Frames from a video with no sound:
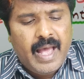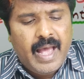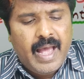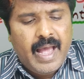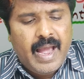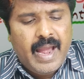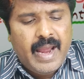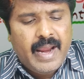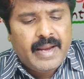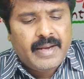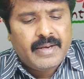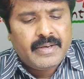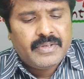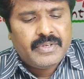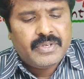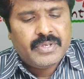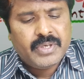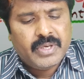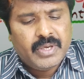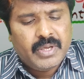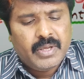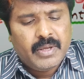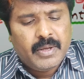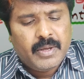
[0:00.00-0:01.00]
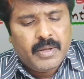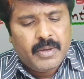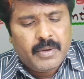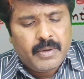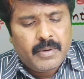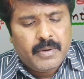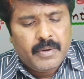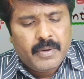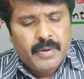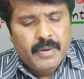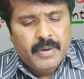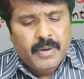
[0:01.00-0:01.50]
and
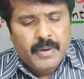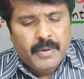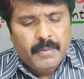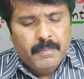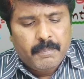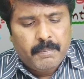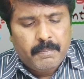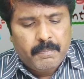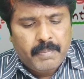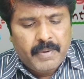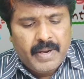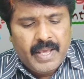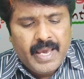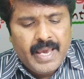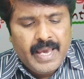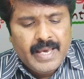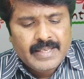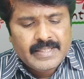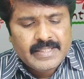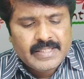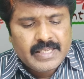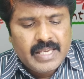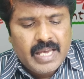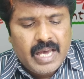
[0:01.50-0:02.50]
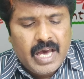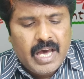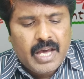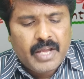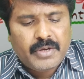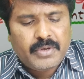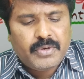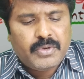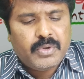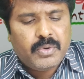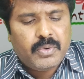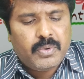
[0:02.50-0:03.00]
plus
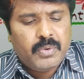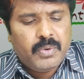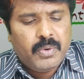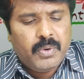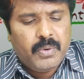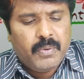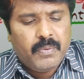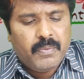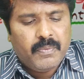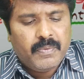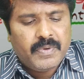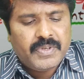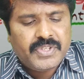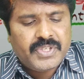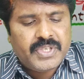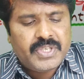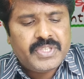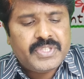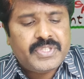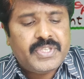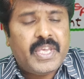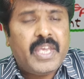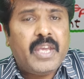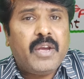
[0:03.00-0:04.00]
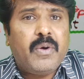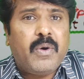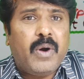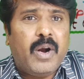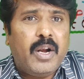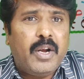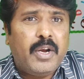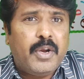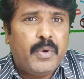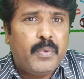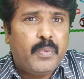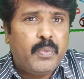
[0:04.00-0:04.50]
R2 which is
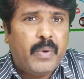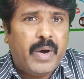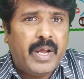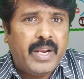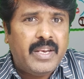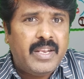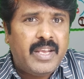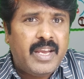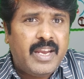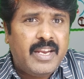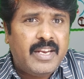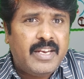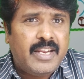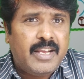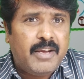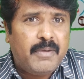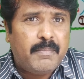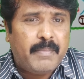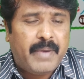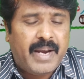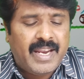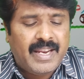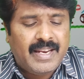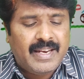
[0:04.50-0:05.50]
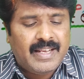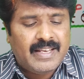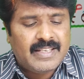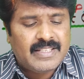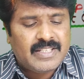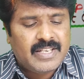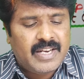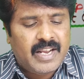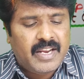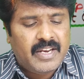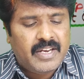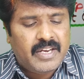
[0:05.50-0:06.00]
equal to 180
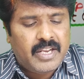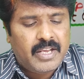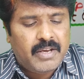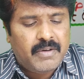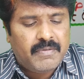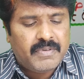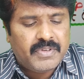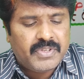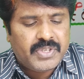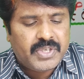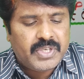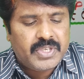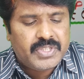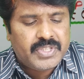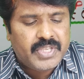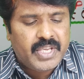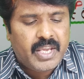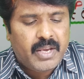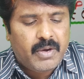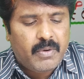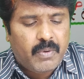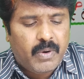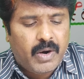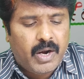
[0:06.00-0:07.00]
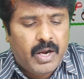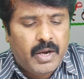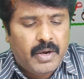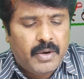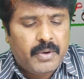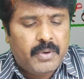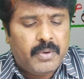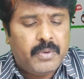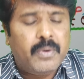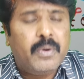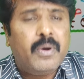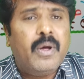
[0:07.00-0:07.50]
minus 90 which is equal
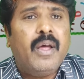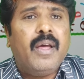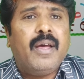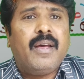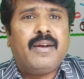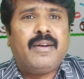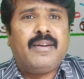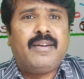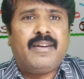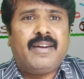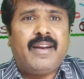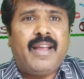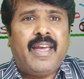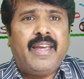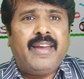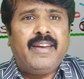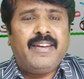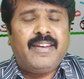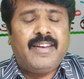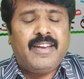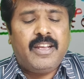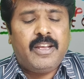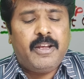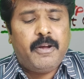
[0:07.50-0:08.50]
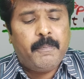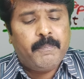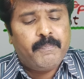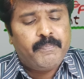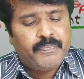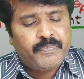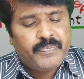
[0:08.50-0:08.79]
to 90,